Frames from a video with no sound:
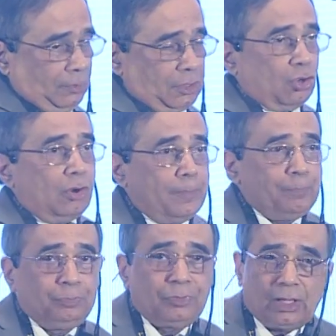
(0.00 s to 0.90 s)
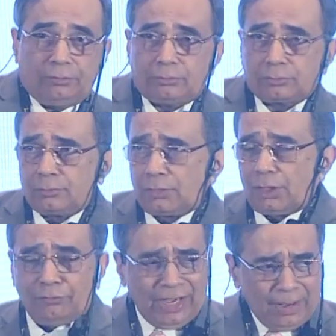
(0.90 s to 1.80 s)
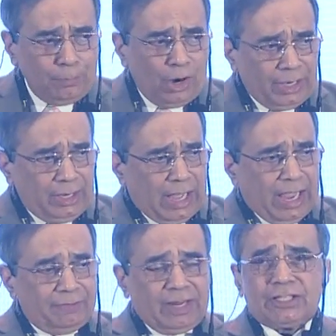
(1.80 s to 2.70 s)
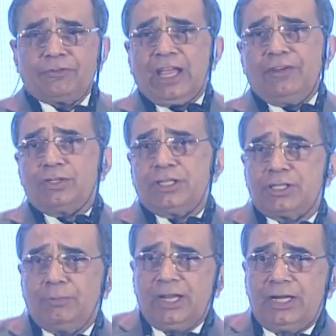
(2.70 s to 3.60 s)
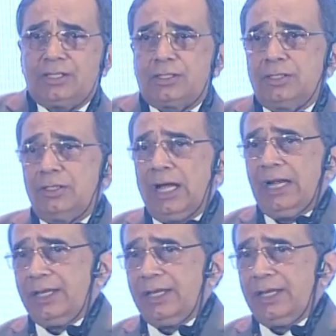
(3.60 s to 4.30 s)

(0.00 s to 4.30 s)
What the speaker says: So very important, I have next 5 or 6 minutes. I'll